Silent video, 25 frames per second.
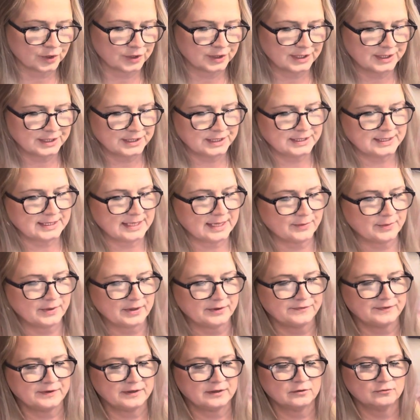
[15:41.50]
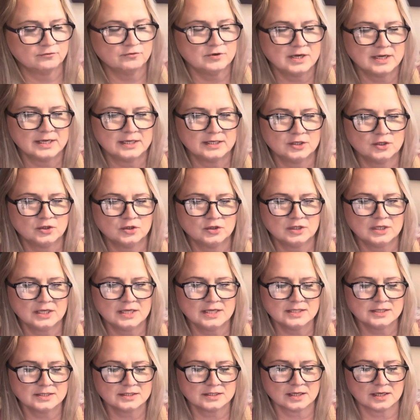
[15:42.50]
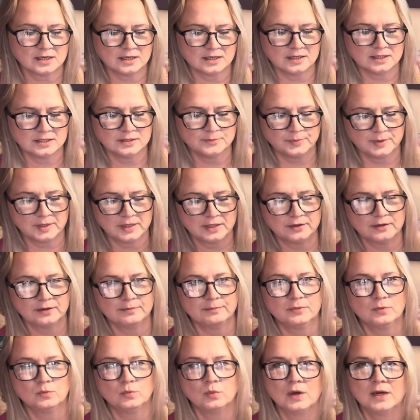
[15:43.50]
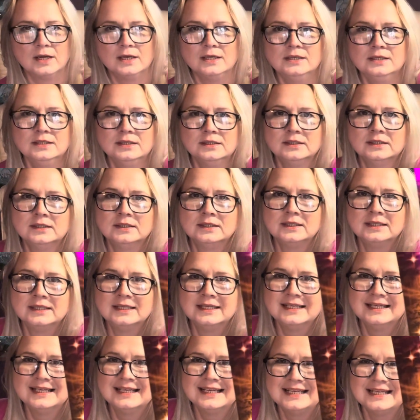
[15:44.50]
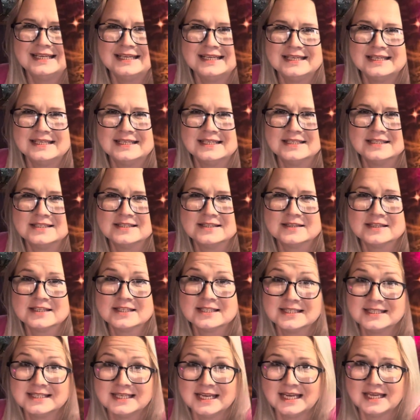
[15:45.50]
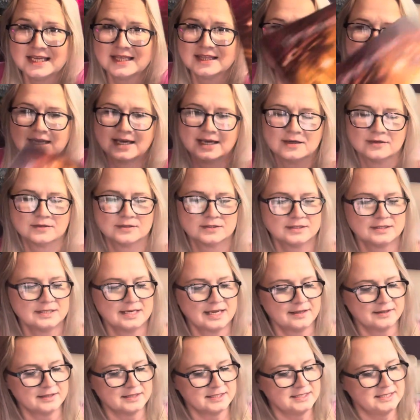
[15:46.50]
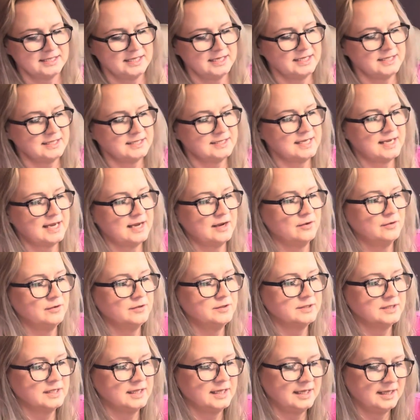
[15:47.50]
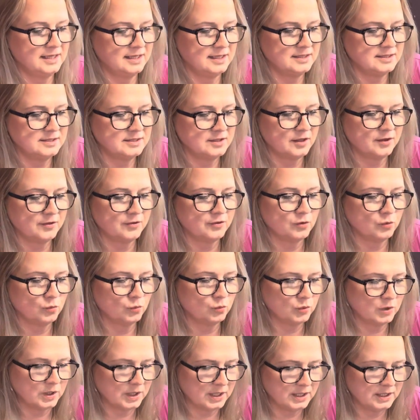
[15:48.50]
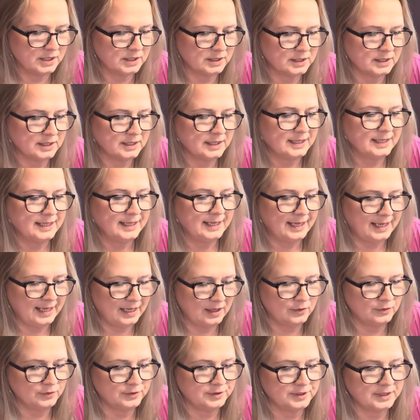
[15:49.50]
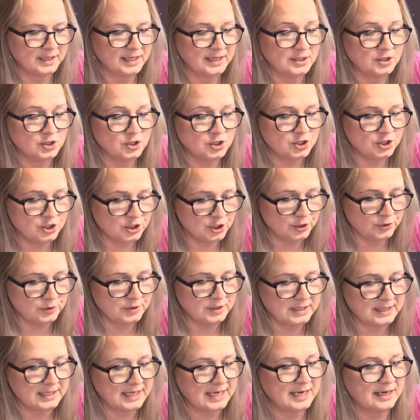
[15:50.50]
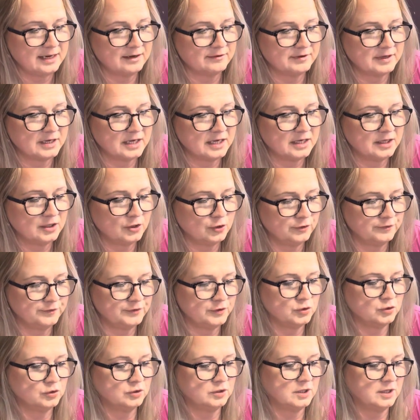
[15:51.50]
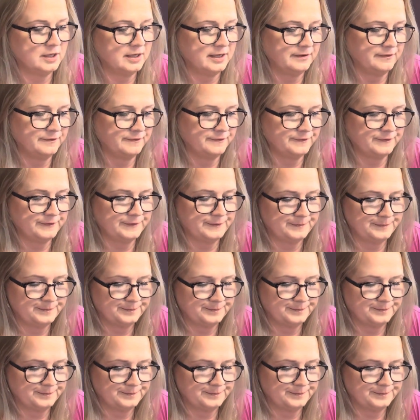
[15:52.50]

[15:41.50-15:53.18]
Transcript: That is how I feel. Right, your last card, pile number 1, is the 6th house. Now, the 6th house is the work, health, and duty area of your life.